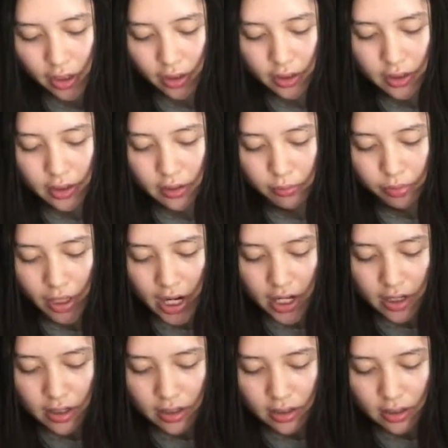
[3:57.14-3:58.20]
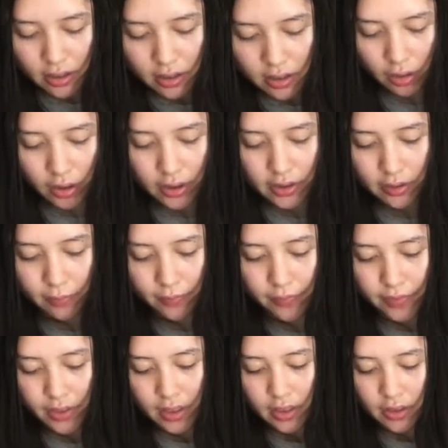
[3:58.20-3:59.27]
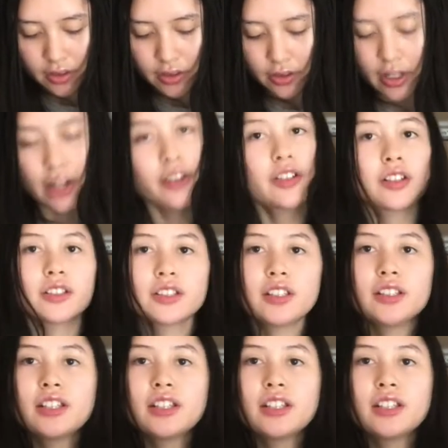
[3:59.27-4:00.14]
onto the bread. Awesome. So now you can see